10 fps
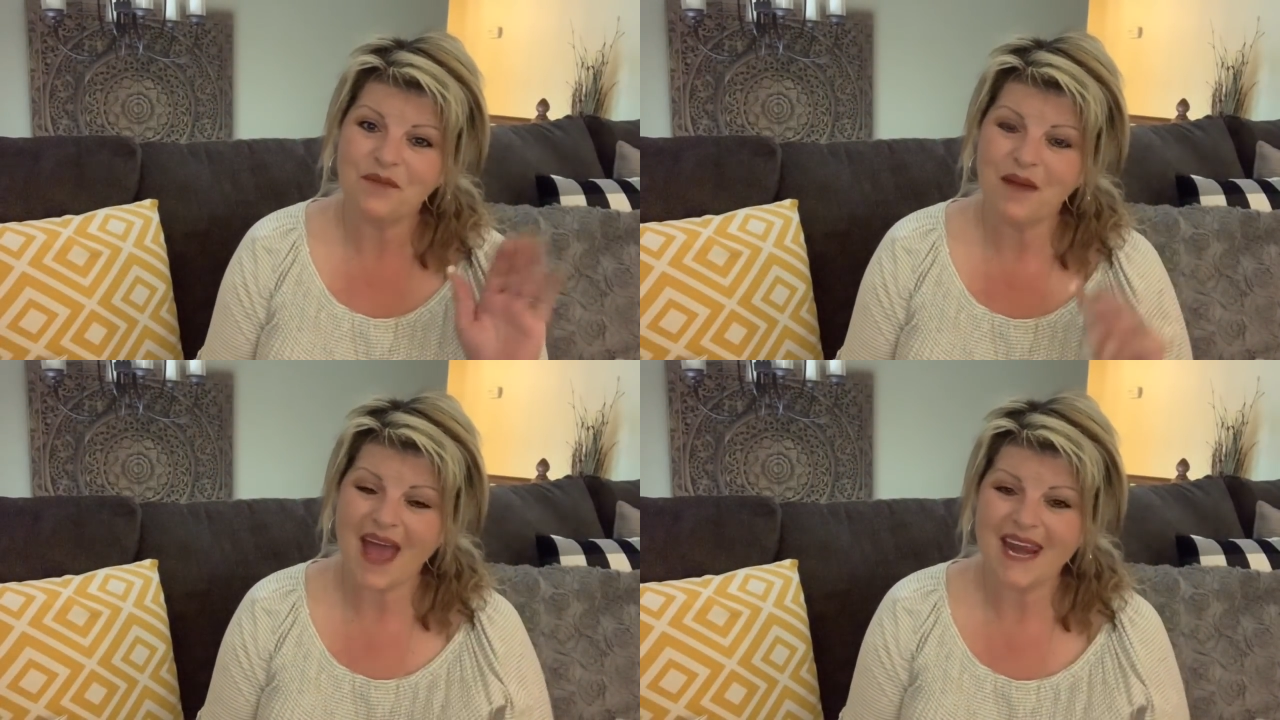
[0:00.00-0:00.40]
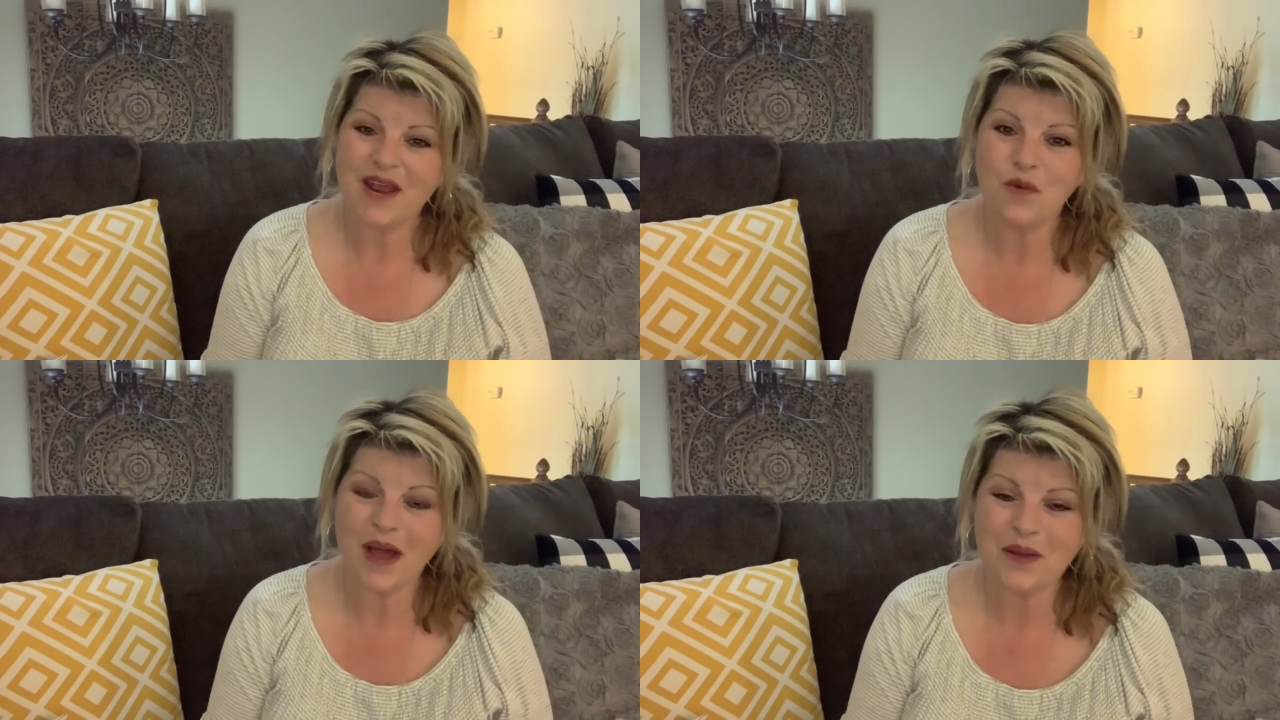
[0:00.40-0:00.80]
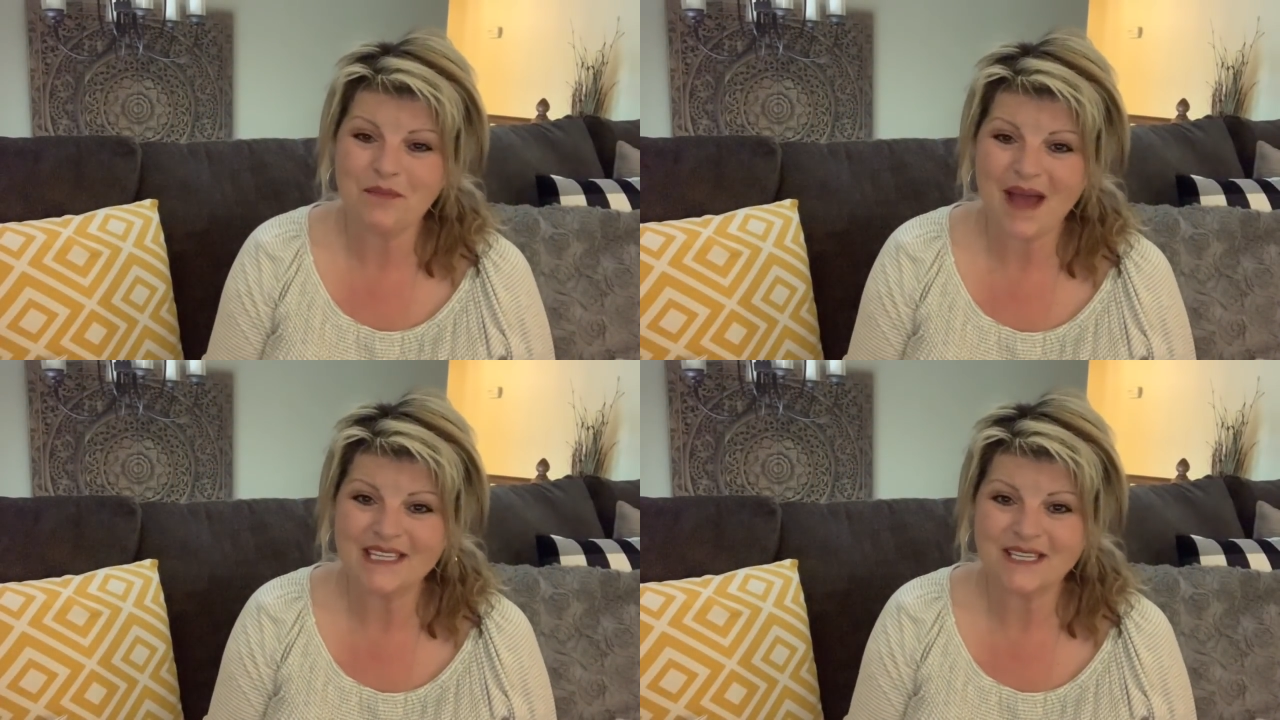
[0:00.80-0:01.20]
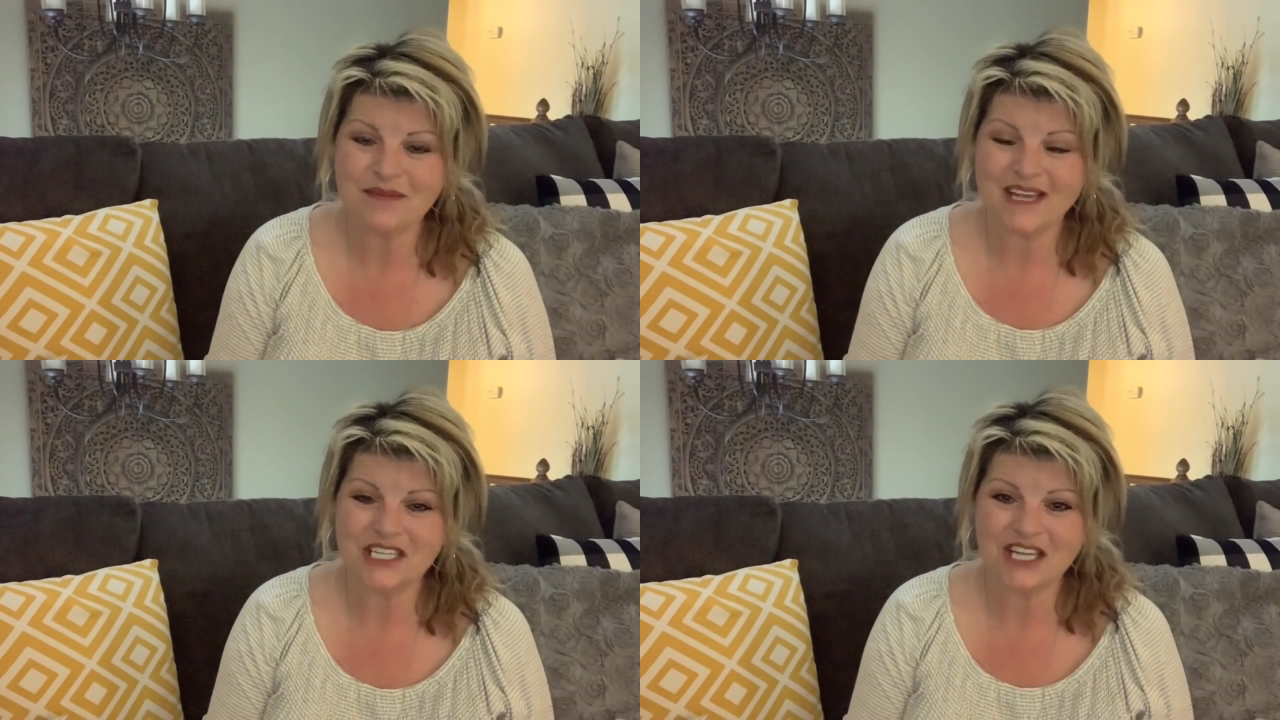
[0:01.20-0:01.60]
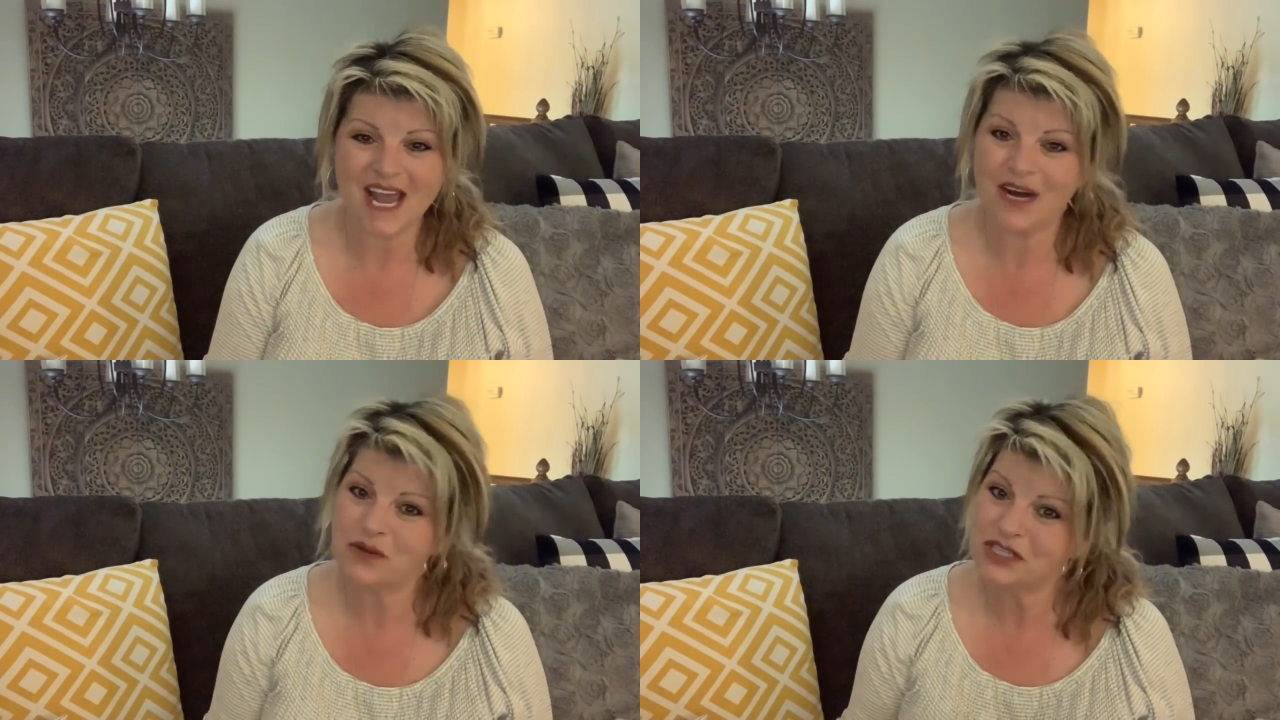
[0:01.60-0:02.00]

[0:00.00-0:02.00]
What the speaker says: everybody, and welcome back to my channel.